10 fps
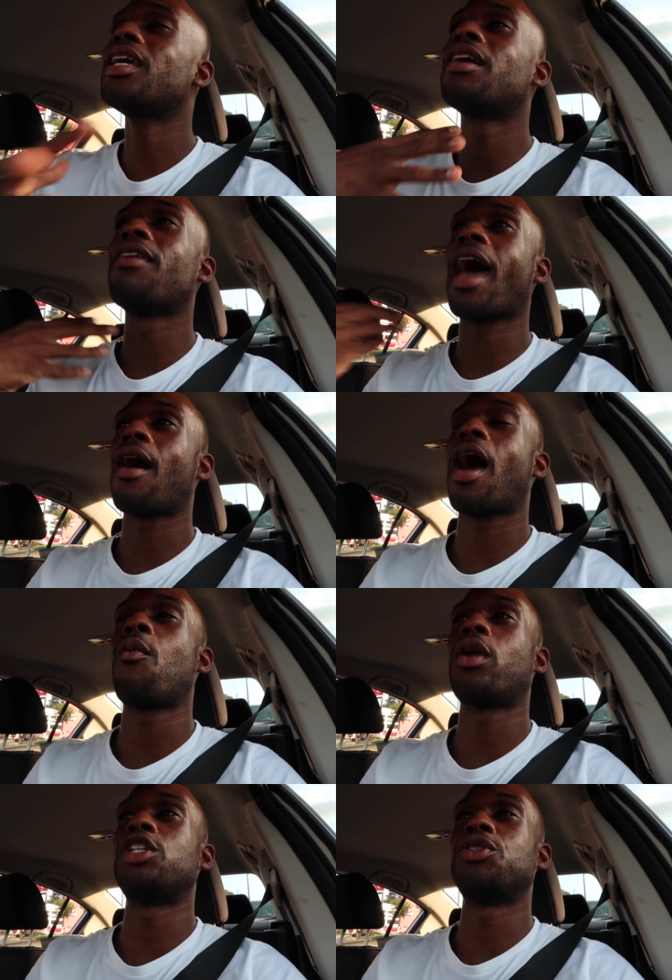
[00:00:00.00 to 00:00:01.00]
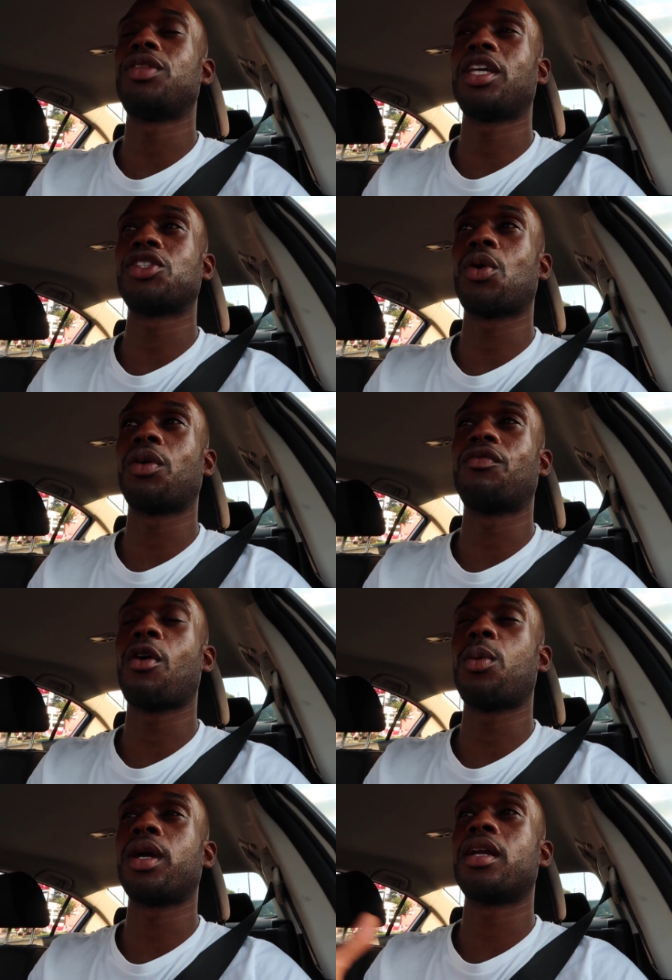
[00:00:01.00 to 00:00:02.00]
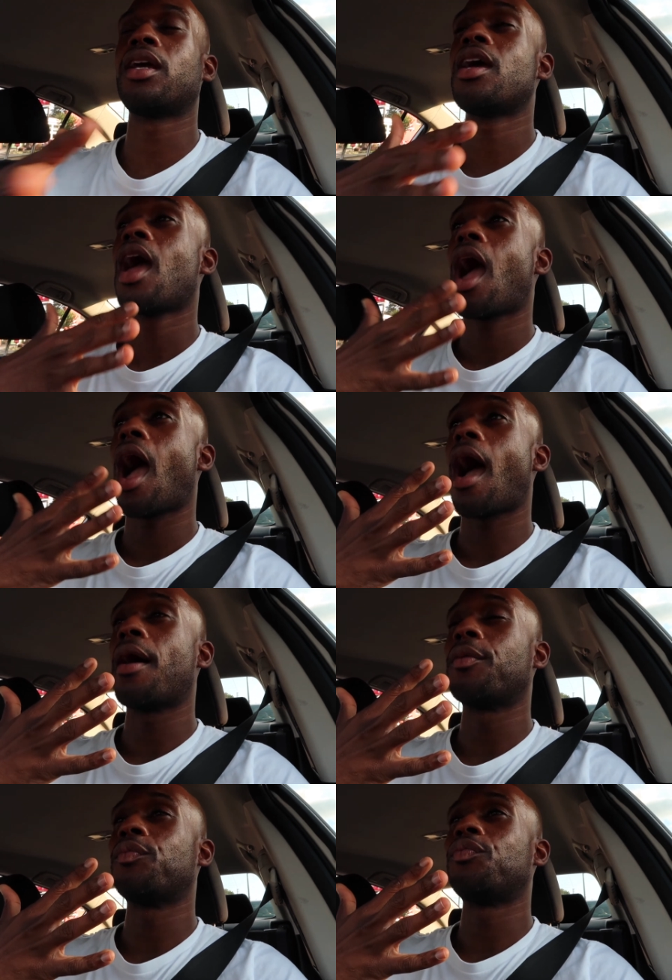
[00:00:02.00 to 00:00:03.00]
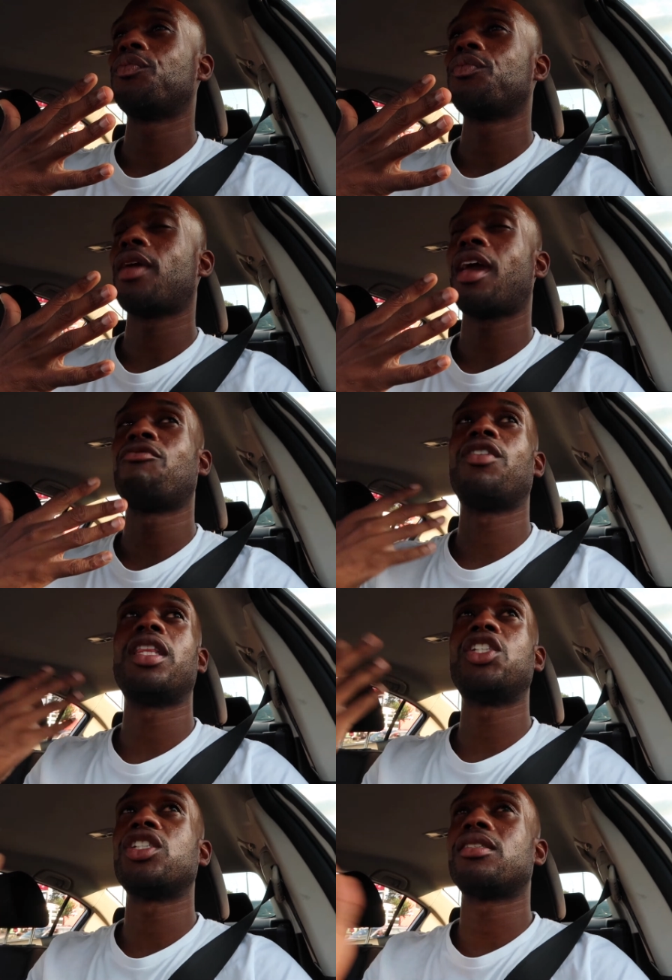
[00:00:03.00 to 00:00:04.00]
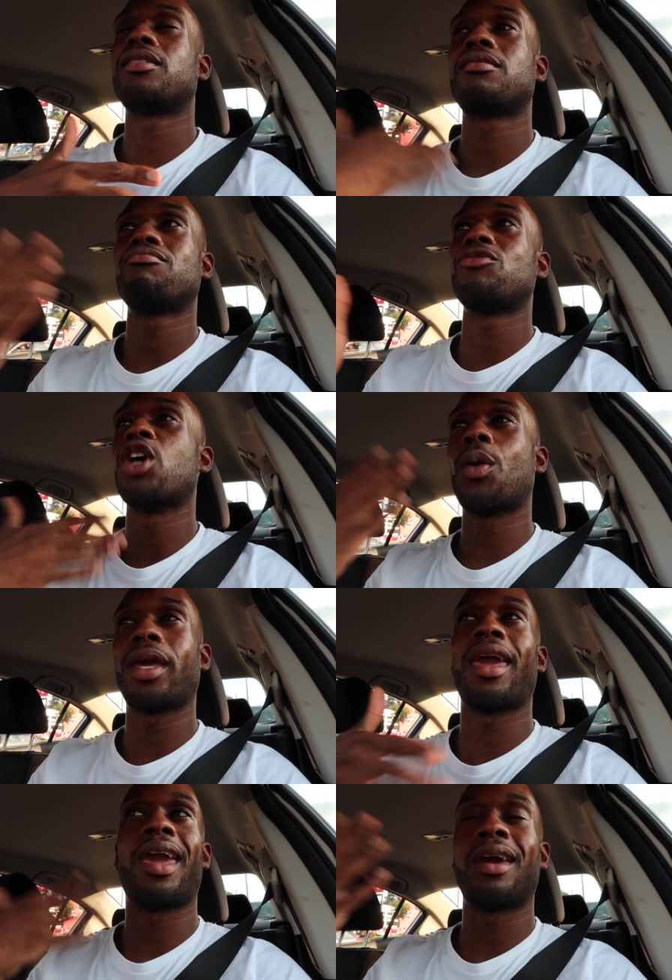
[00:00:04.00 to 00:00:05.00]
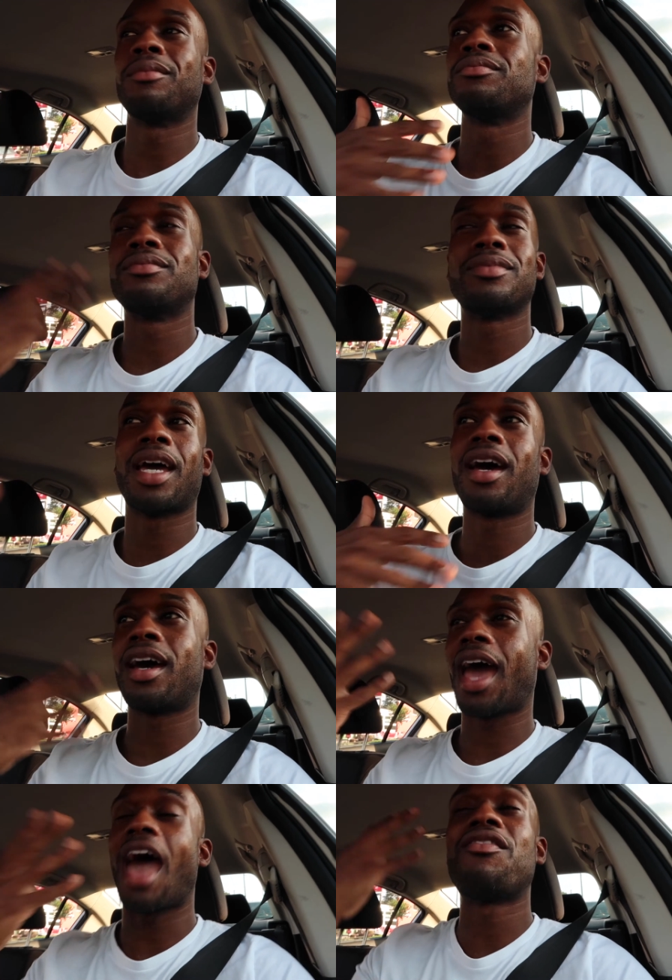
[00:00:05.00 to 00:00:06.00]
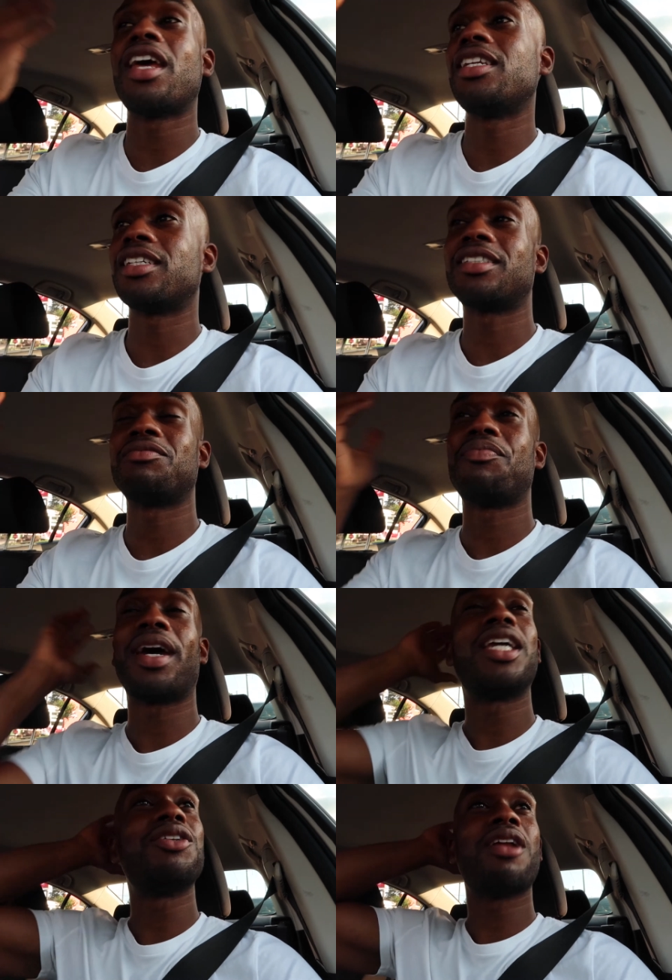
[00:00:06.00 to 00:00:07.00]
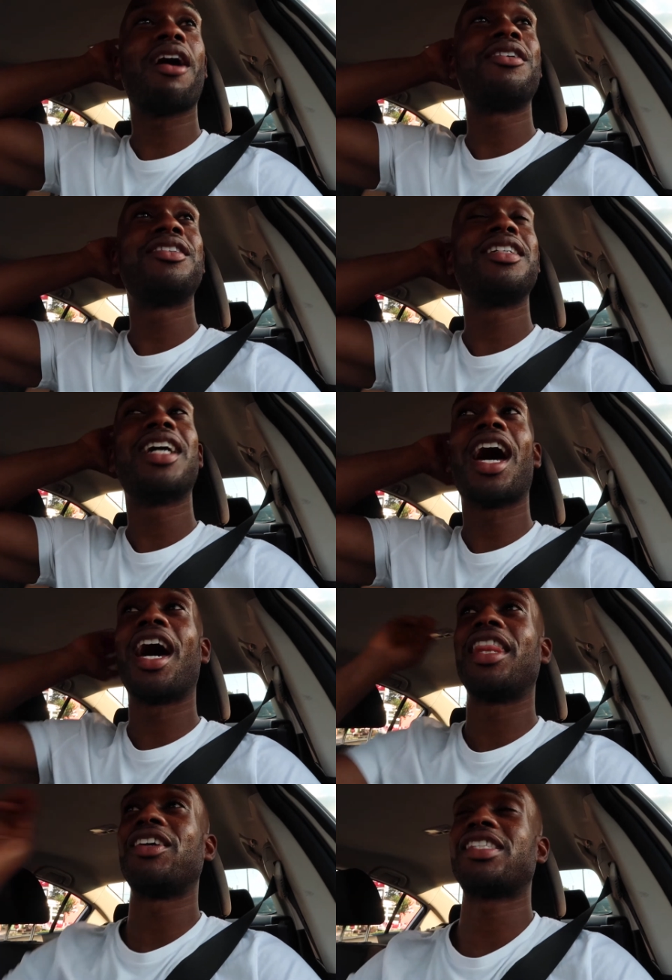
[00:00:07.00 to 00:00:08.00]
of how I want to do things going forward, and really just going ham. I have an idea, but you know, there's